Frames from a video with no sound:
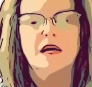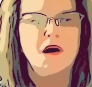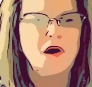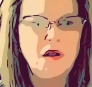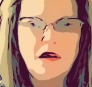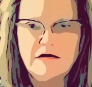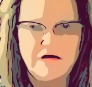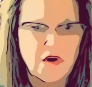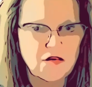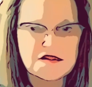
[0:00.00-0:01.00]
all of
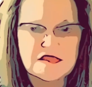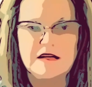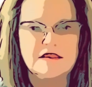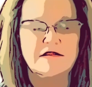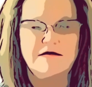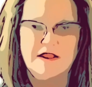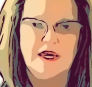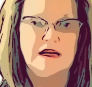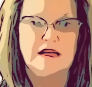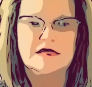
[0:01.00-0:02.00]
those kinds of
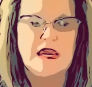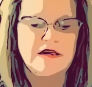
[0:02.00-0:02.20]
things.